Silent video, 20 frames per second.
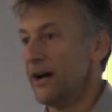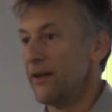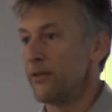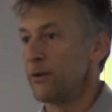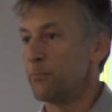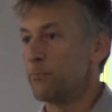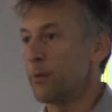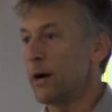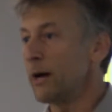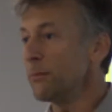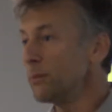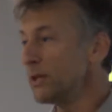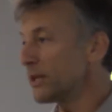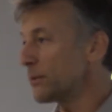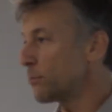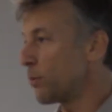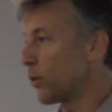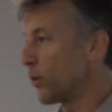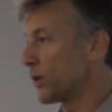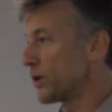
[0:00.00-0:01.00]
The
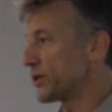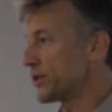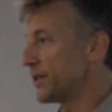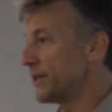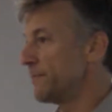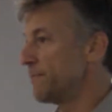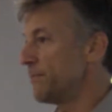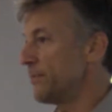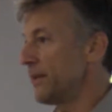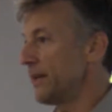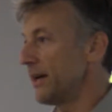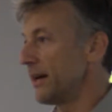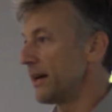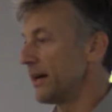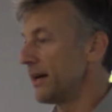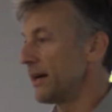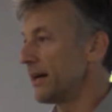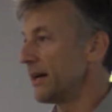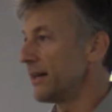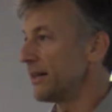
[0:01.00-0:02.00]
public portion,
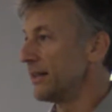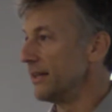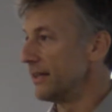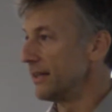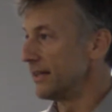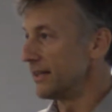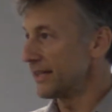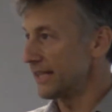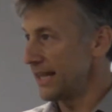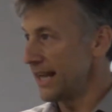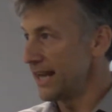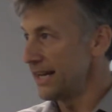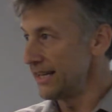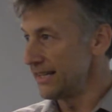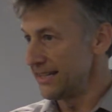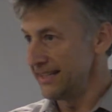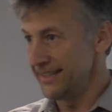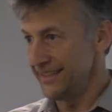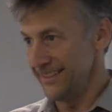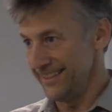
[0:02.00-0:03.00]
the
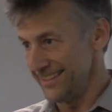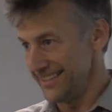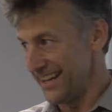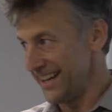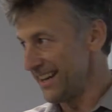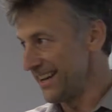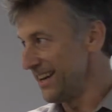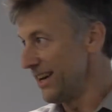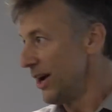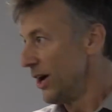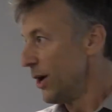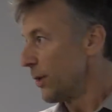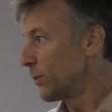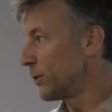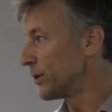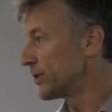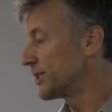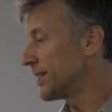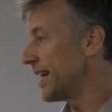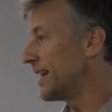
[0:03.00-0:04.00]
candidate, Dan,
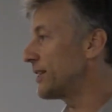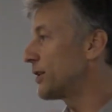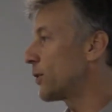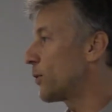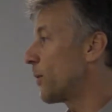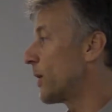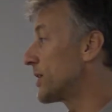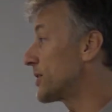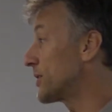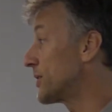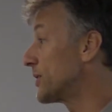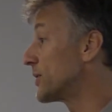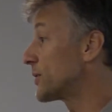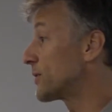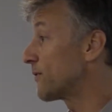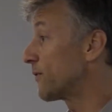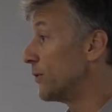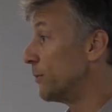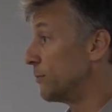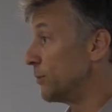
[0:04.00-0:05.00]
will take questions
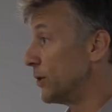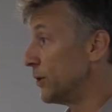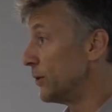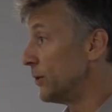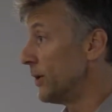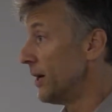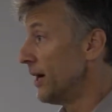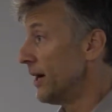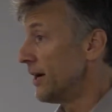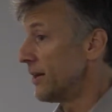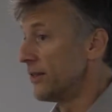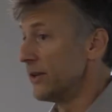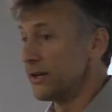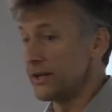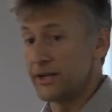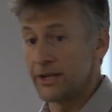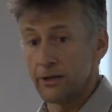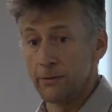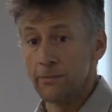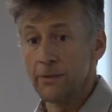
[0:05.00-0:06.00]
from you.
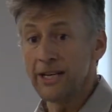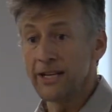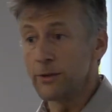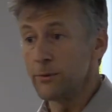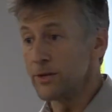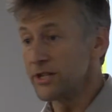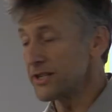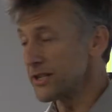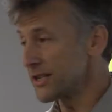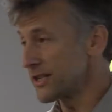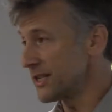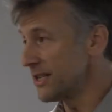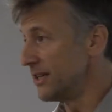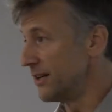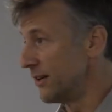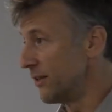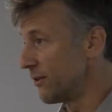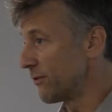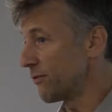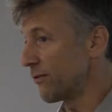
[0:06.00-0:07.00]
The committee, which is
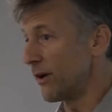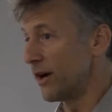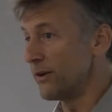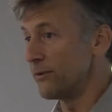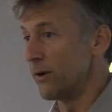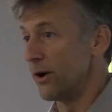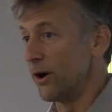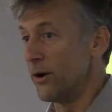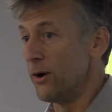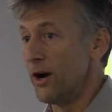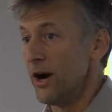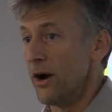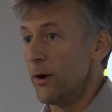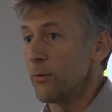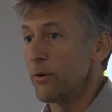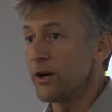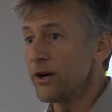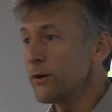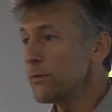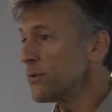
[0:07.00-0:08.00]
seated in the front row,
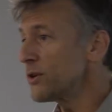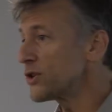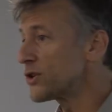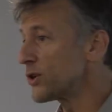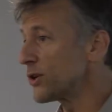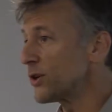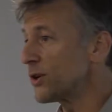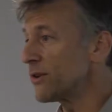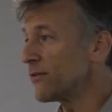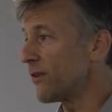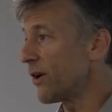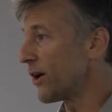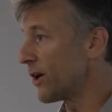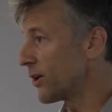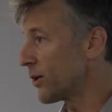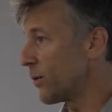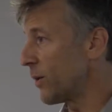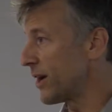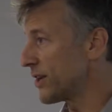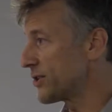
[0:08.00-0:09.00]
we're going to reserve our
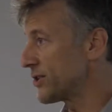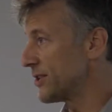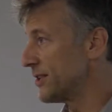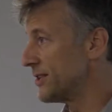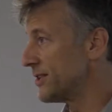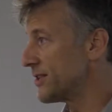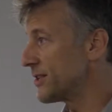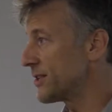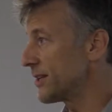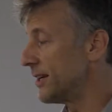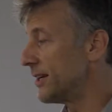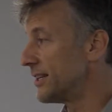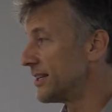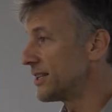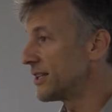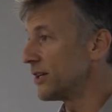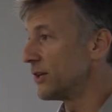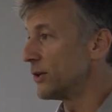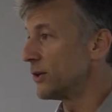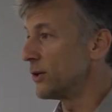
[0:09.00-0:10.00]
questions
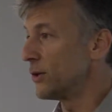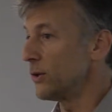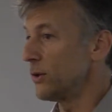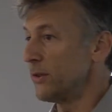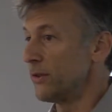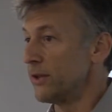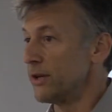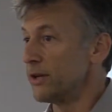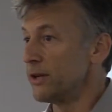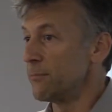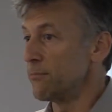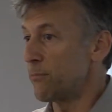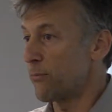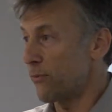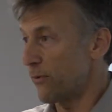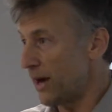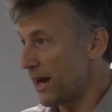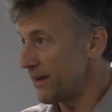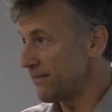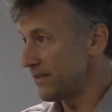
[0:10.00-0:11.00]
until the
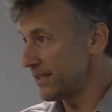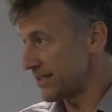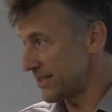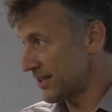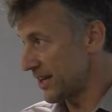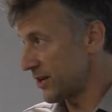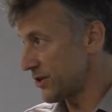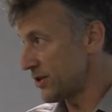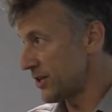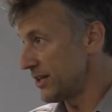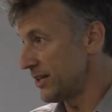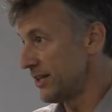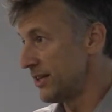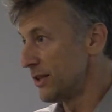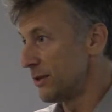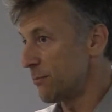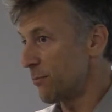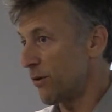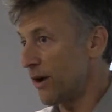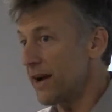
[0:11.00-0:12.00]
private session. In
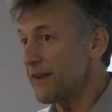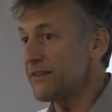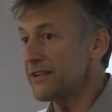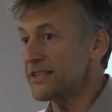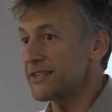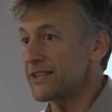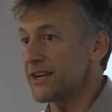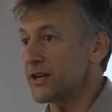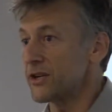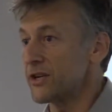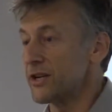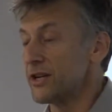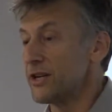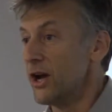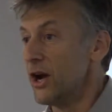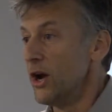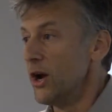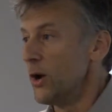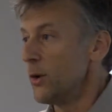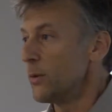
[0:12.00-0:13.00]
the private
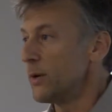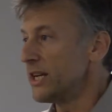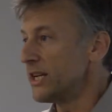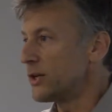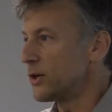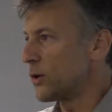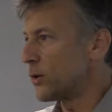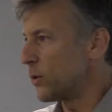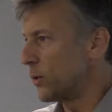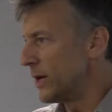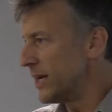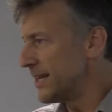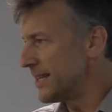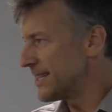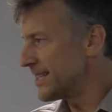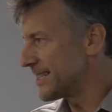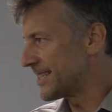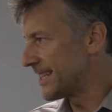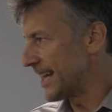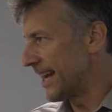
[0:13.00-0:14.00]
session, we
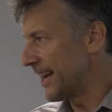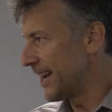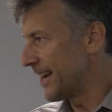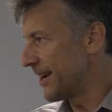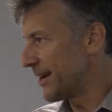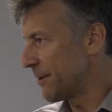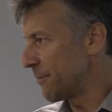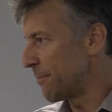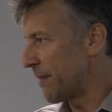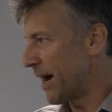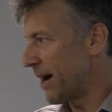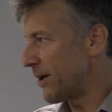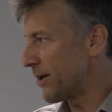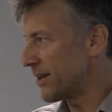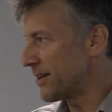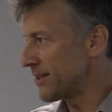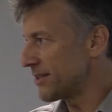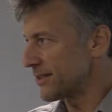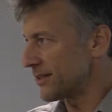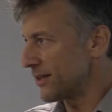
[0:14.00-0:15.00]
quiz Dan about
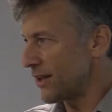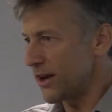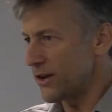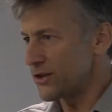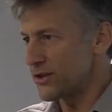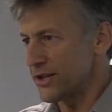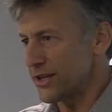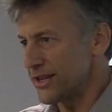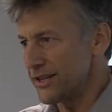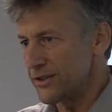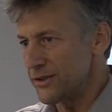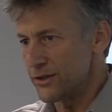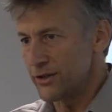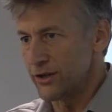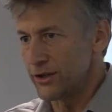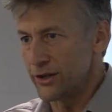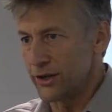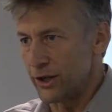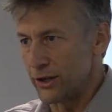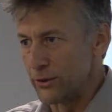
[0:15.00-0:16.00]
his logic and his
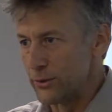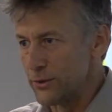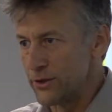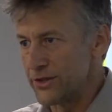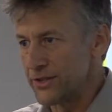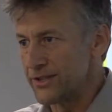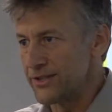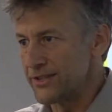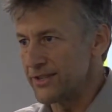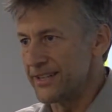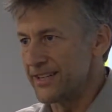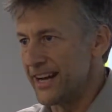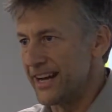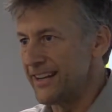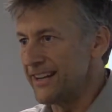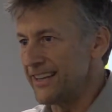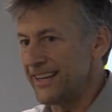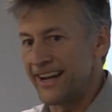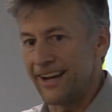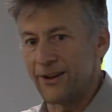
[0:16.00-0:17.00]
conclusions and
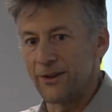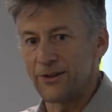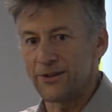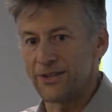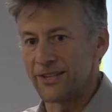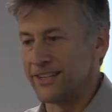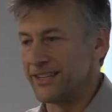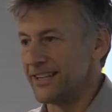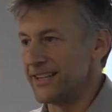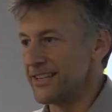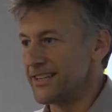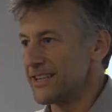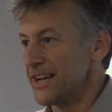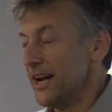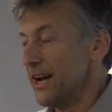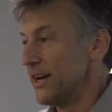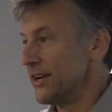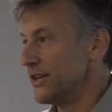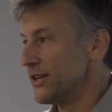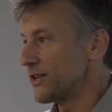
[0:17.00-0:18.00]
anything else in his
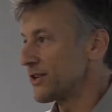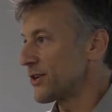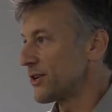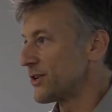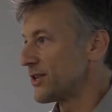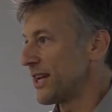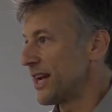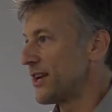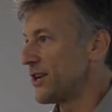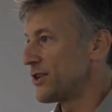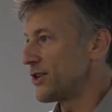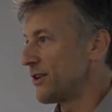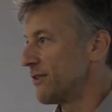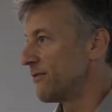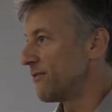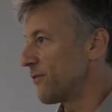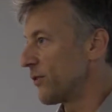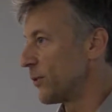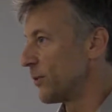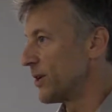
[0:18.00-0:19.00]

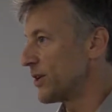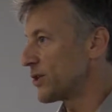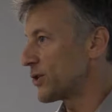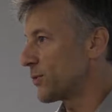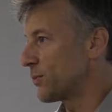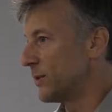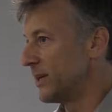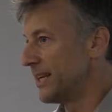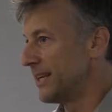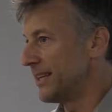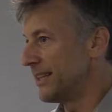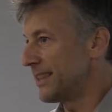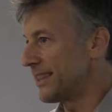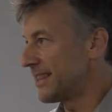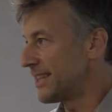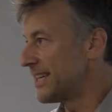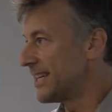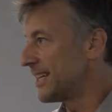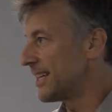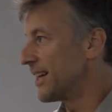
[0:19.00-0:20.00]
dissertation for which we
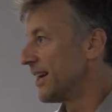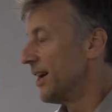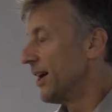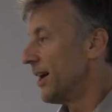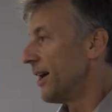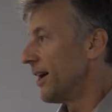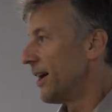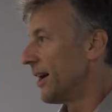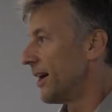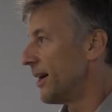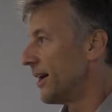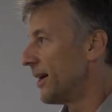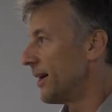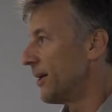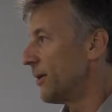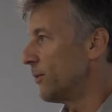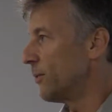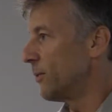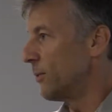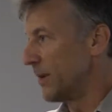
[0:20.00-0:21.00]
think
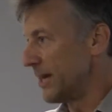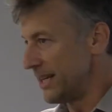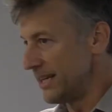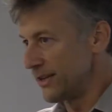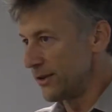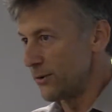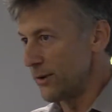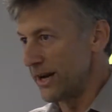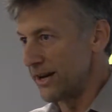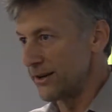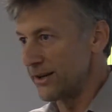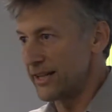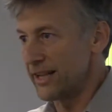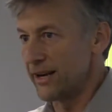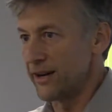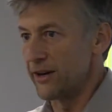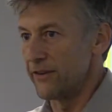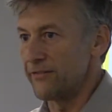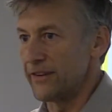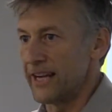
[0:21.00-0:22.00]
we need greater
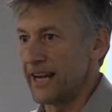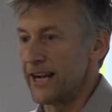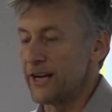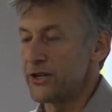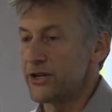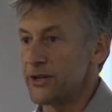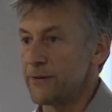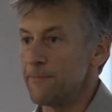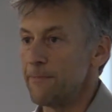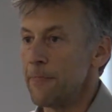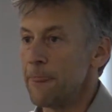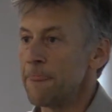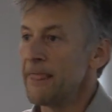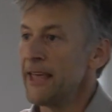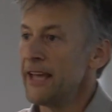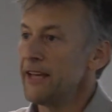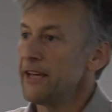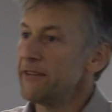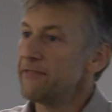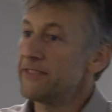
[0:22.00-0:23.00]
clarification.
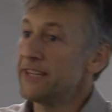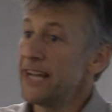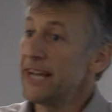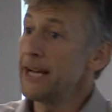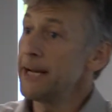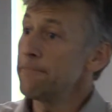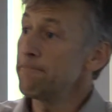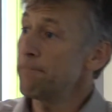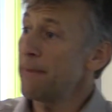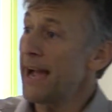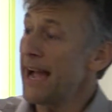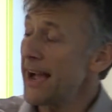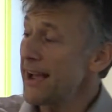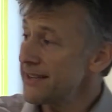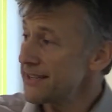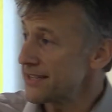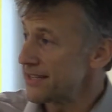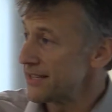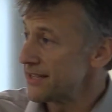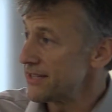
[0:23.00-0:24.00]
If Dan
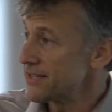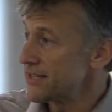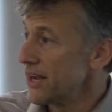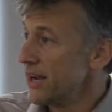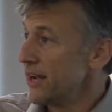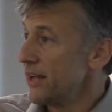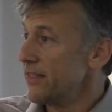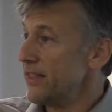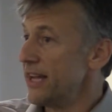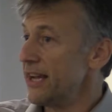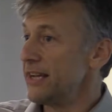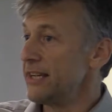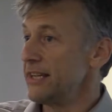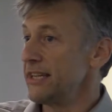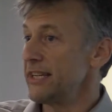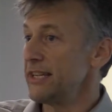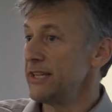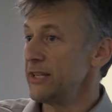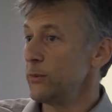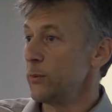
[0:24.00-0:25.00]
passes, then
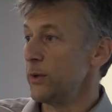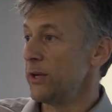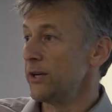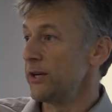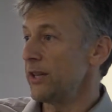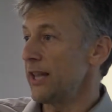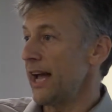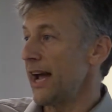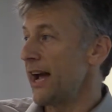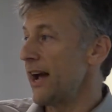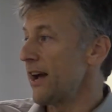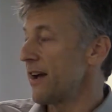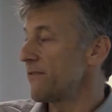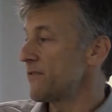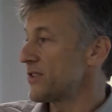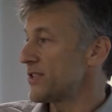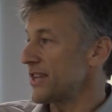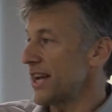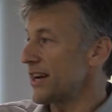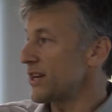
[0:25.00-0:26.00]
he will have
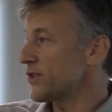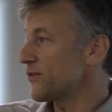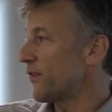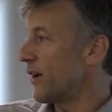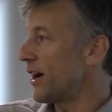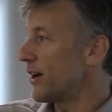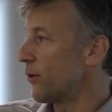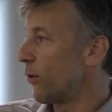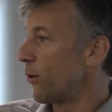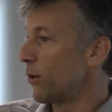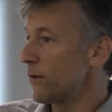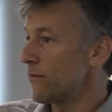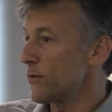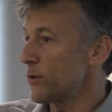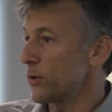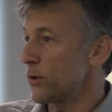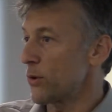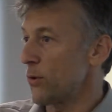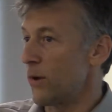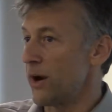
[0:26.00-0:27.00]
satisfied all of the
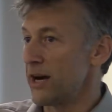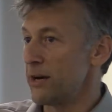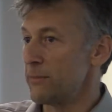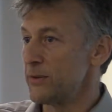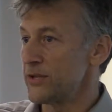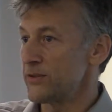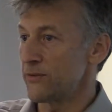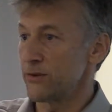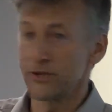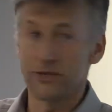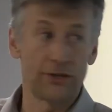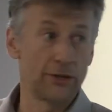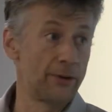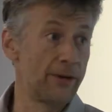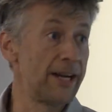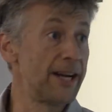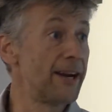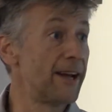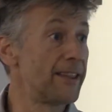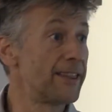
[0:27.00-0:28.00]
requirements for his
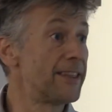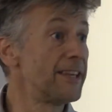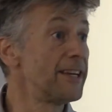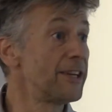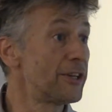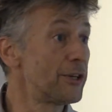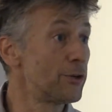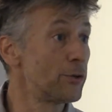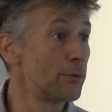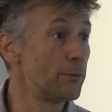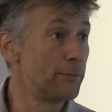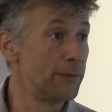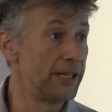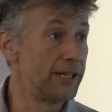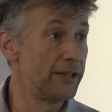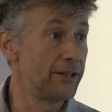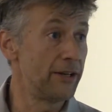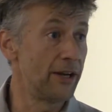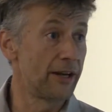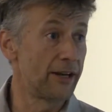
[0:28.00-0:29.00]
degree, and I think you'll
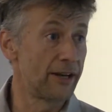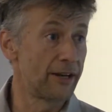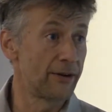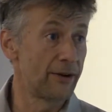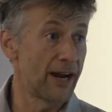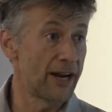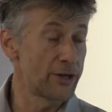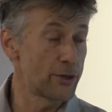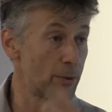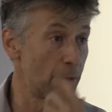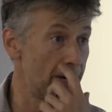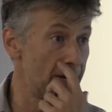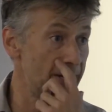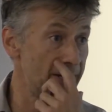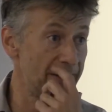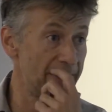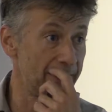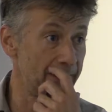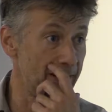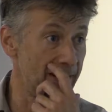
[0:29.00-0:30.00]
be
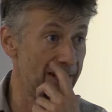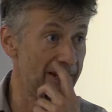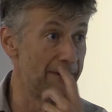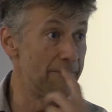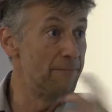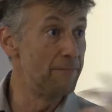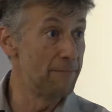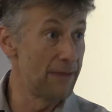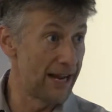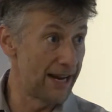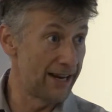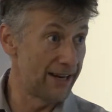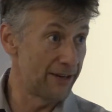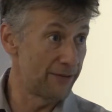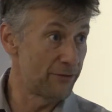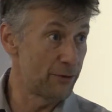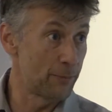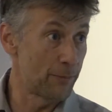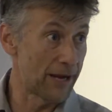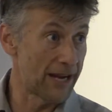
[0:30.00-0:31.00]
graduating in May
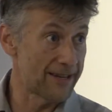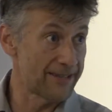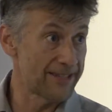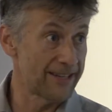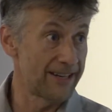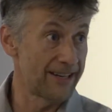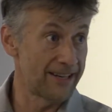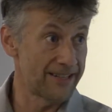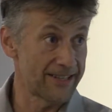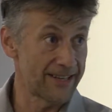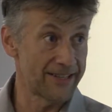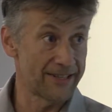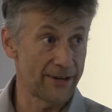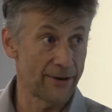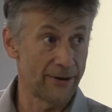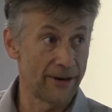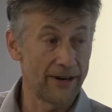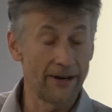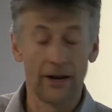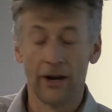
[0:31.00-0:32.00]
if you pass today. Does that
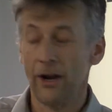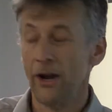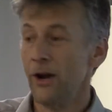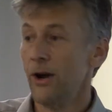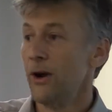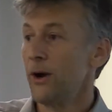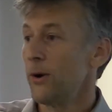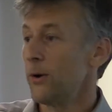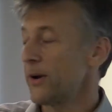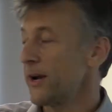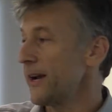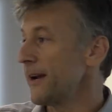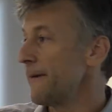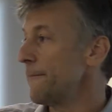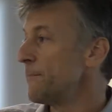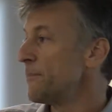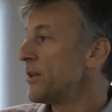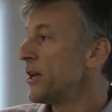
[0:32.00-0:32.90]
sound right? Okay.